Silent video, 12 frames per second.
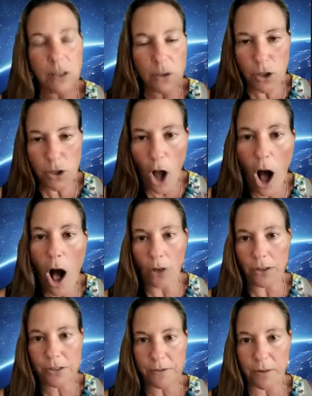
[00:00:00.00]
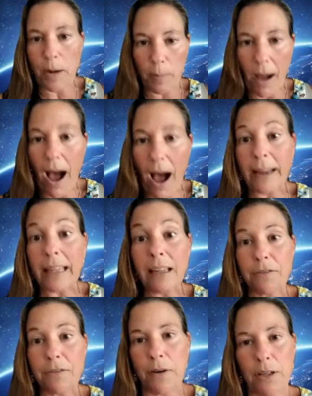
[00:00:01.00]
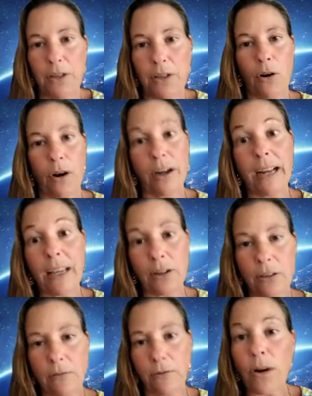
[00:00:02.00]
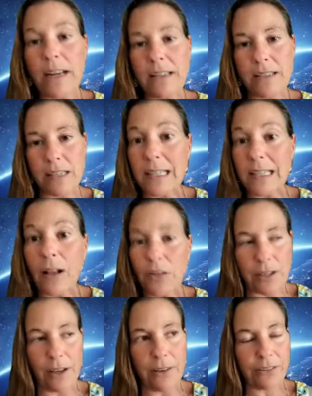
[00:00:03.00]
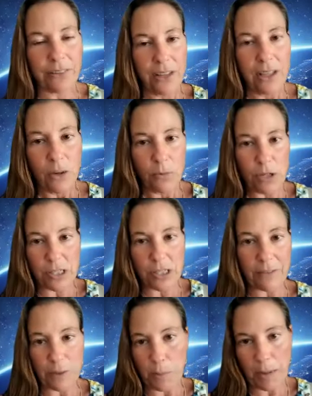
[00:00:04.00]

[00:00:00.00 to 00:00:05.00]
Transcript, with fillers: there's calls from our body from you know our inner voice that tells us we just yes. have to